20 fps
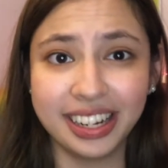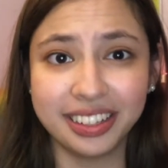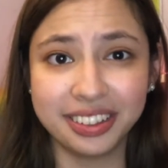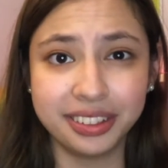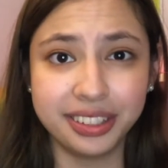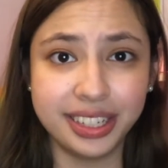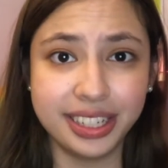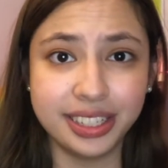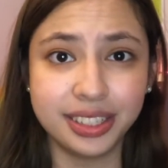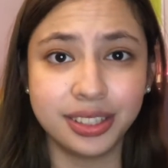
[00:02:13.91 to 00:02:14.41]
At
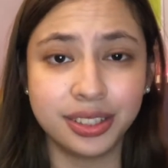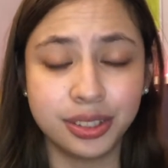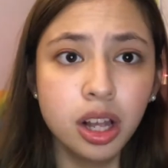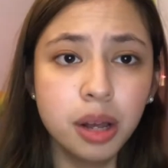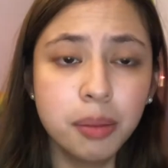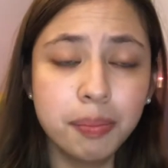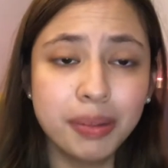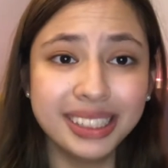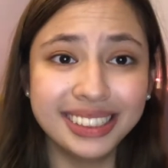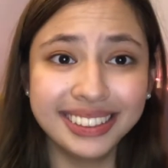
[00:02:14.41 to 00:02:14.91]
least
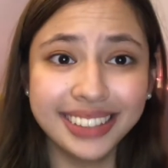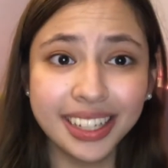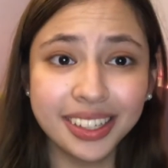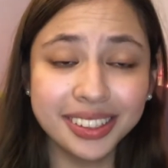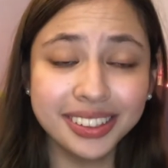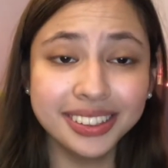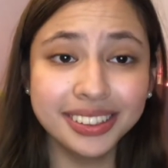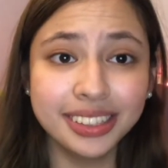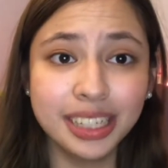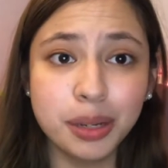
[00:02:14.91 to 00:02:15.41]
my
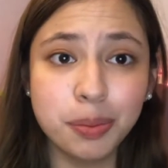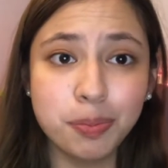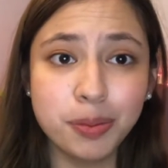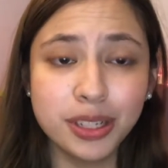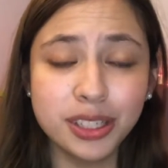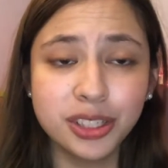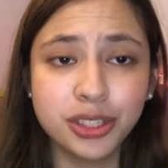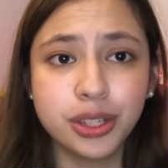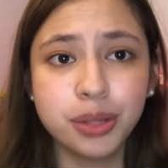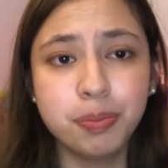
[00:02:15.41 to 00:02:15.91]
second tip
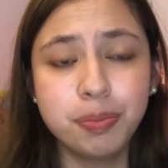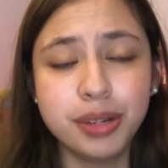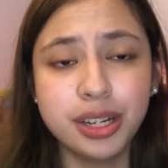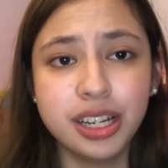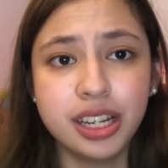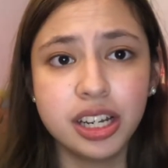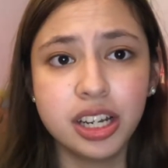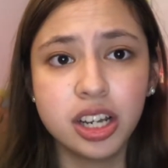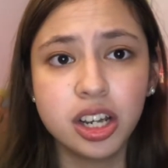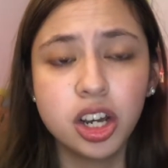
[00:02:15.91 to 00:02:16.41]
is
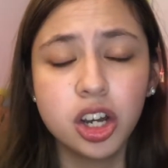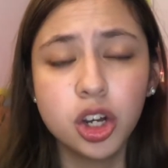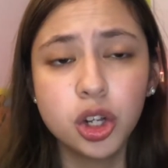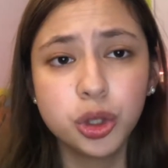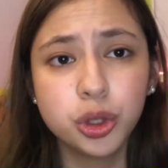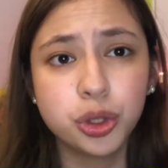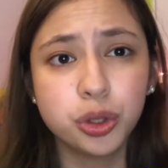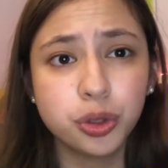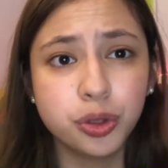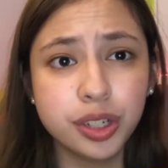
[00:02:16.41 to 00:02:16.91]
to
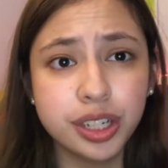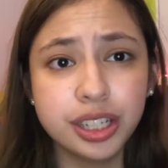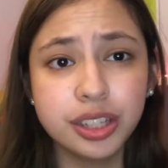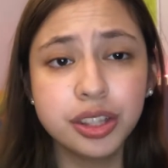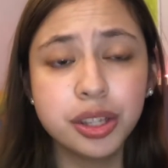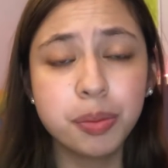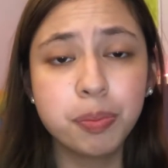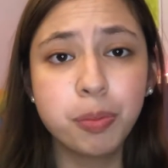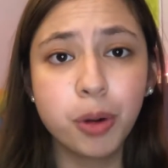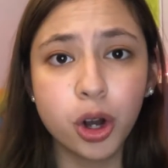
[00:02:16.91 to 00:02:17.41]
read
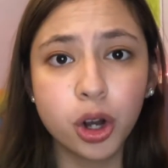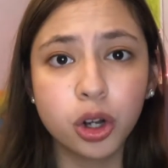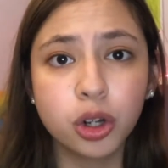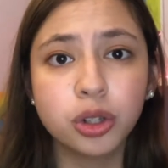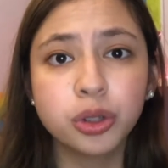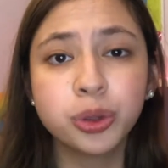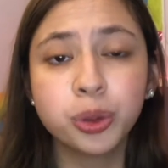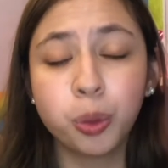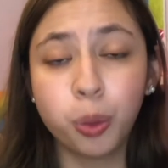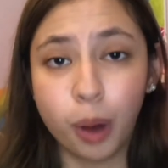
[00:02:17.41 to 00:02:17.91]
the book
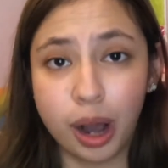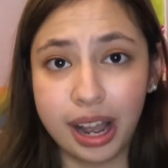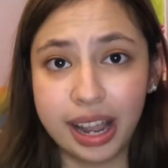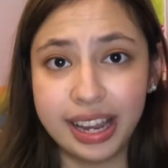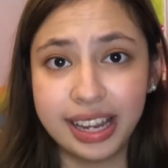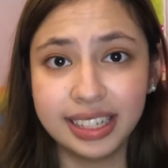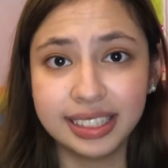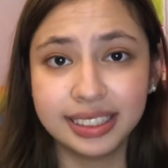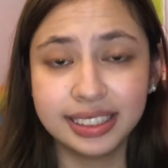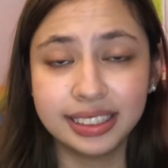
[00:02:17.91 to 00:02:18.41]

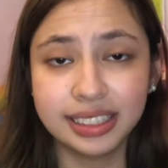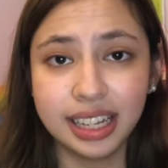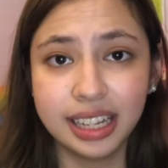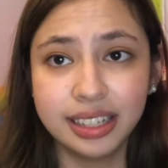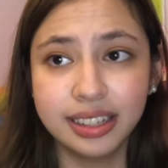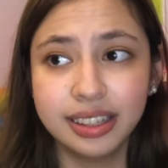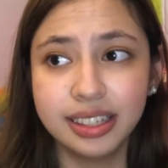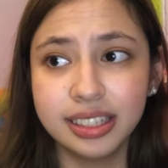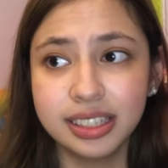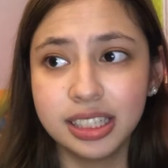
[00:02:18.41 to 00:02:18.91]
twice,
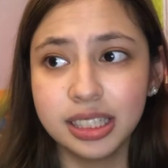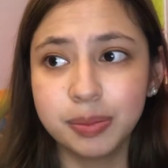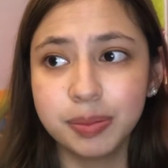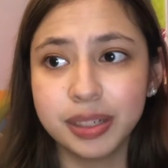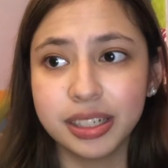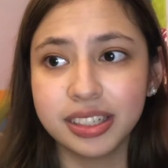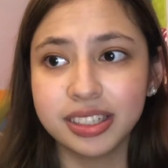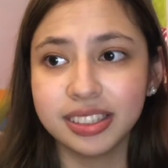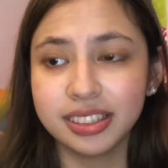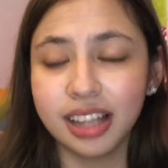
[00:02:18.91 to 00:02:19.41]
and this is
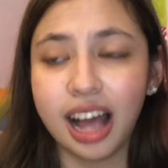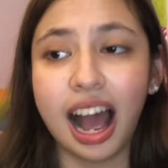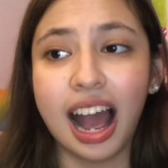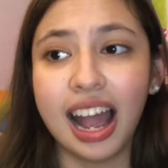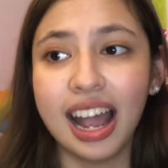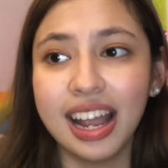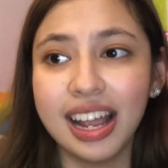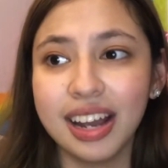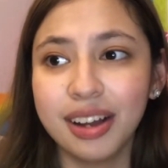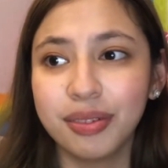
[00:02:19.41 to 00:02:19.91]
because
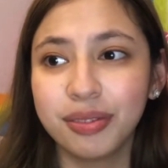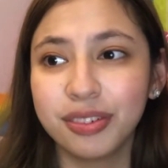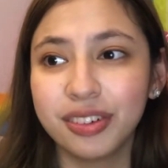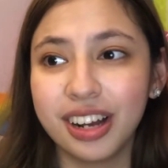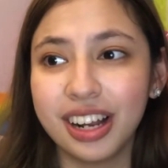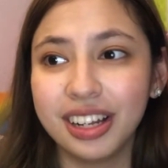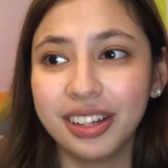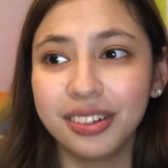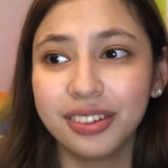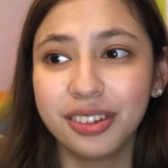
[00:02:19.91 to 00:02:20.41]
I have
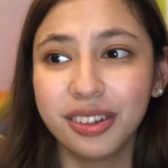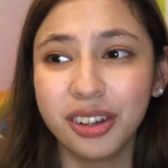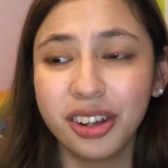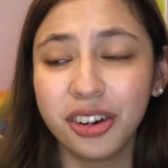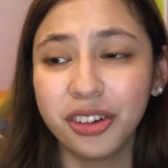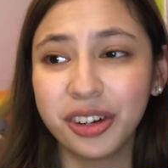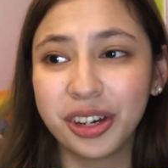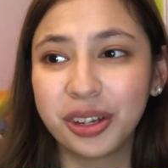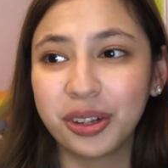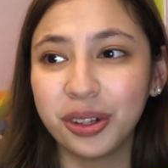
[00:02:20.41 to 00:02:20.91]
read A
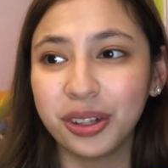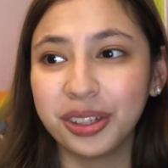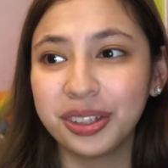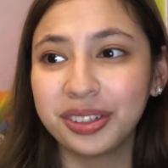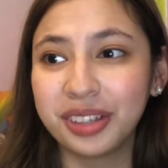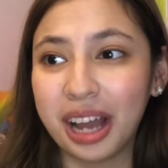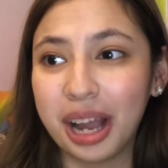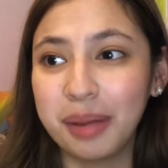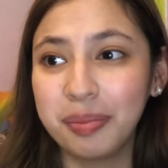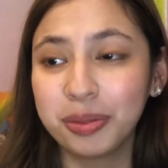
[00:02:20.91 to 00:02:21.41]
Wrinkle in
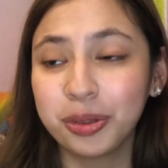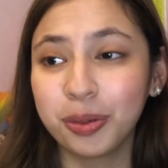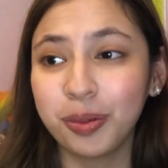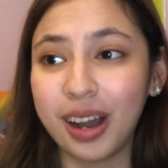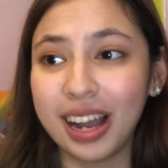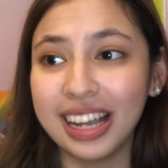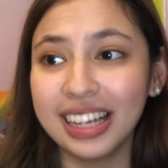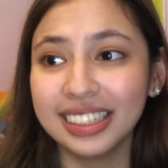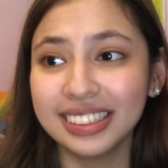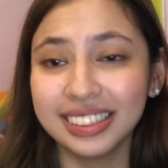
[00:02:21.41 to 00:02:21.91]
Time
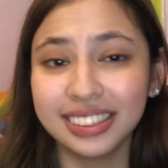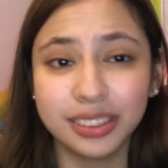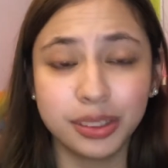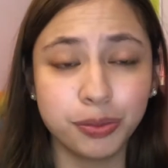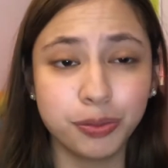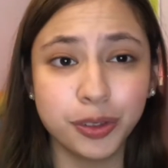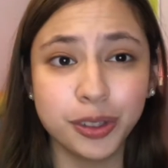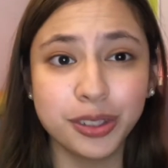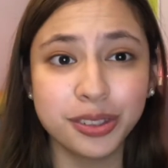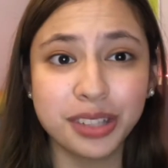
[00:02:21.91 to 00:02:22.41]
twice. The
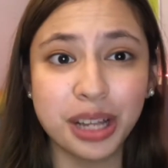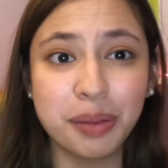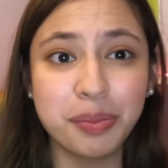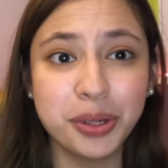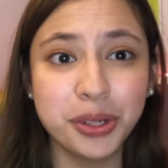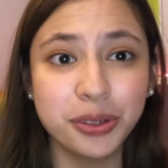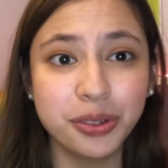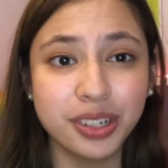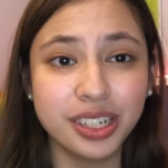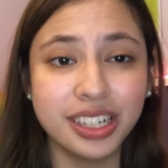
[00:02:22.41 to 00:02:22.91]
first time
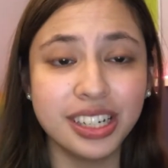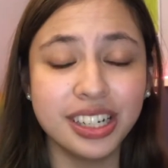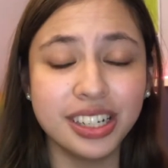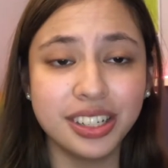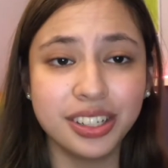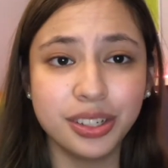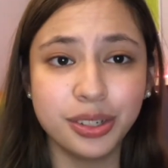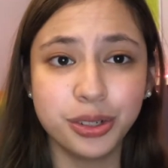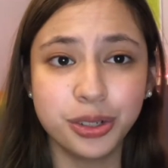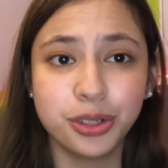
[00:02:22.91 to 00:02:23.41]
you read it,
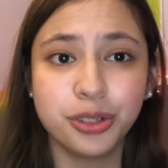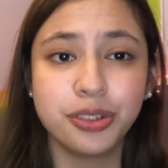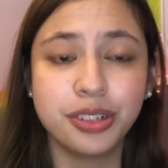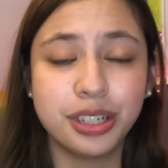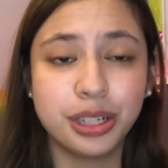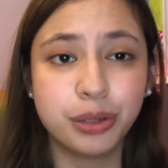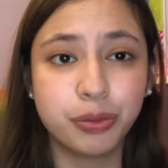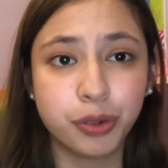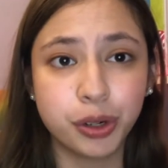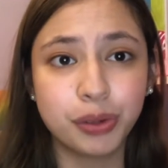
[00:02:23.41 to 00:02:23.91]
you should read
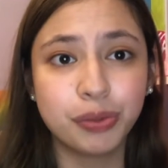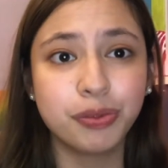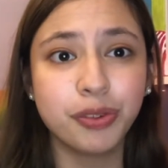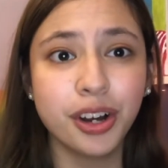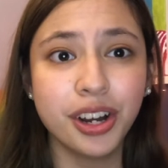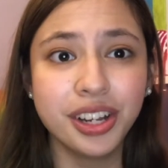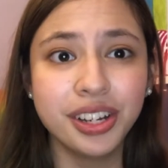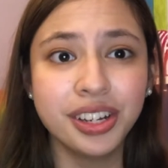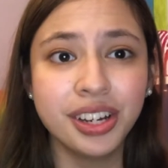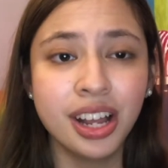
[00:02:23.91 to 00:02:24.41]
it for
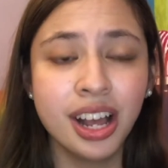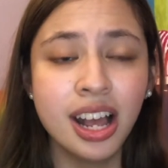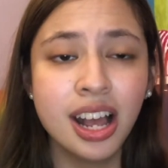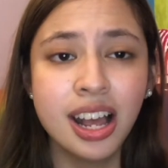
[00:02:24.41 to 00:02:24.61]
fun.